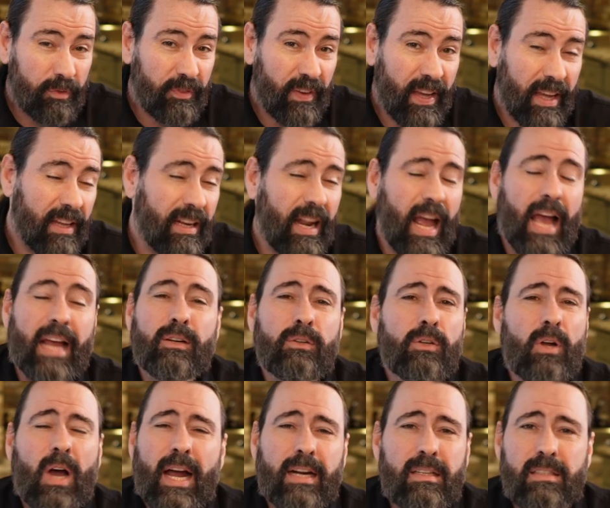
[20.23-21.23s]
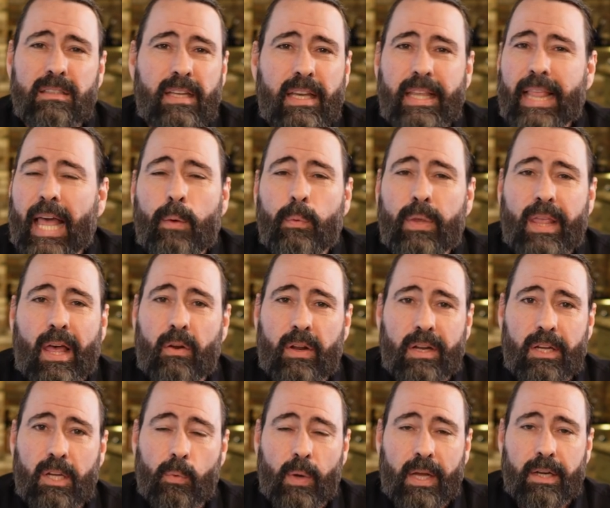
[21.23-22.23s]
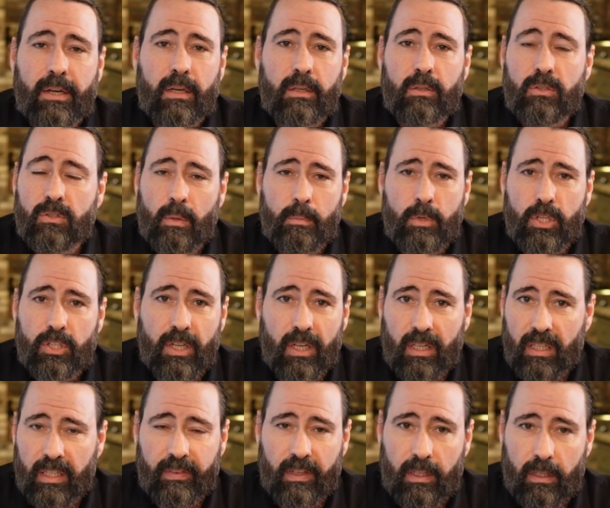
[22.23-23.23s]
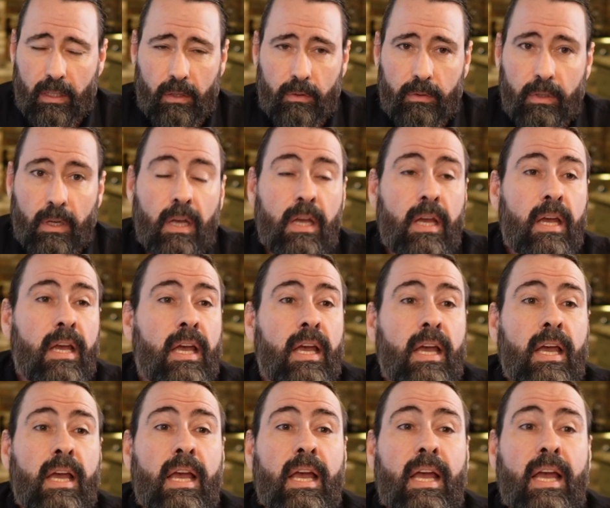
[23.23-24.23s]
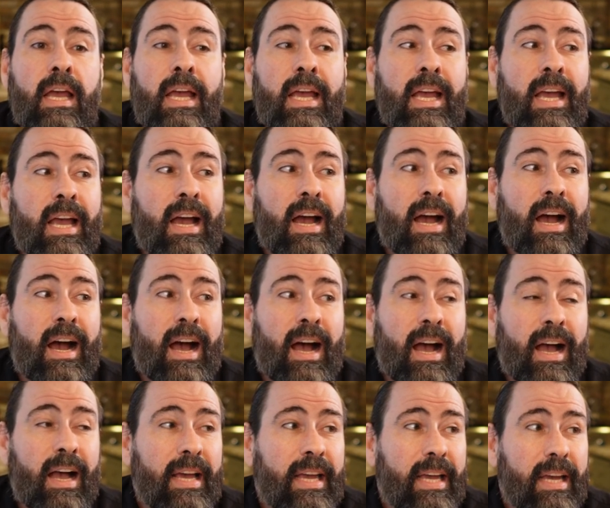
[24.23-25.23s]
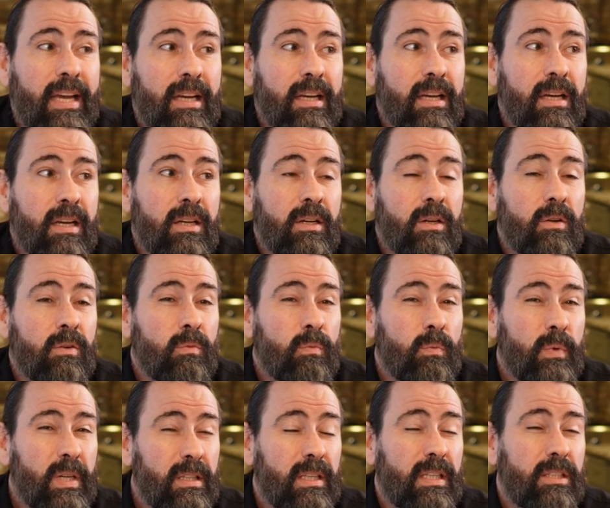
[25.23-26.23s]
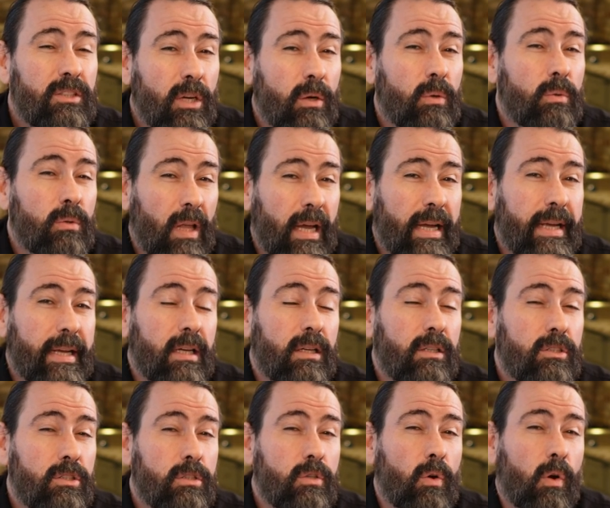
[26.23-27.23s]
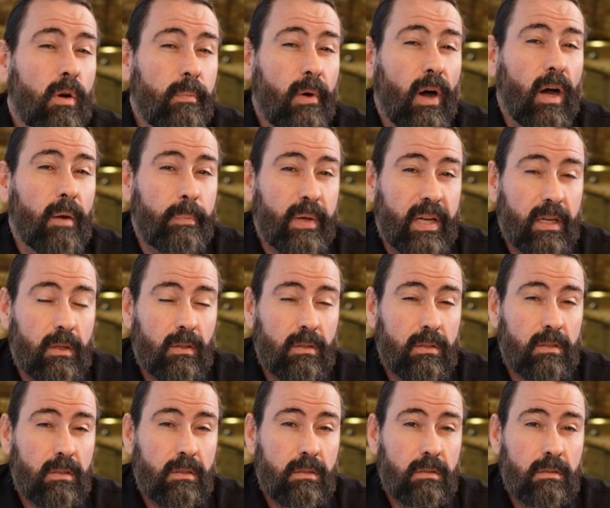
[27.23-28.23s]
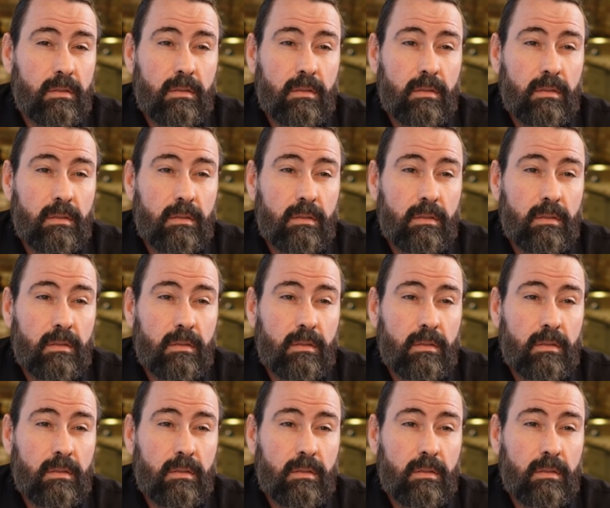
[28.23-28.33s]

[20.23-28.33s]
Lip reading: fan. I don't know how to say that without innuendo, so I'm just gonna leave it alone. I really don't like store-bought pickles.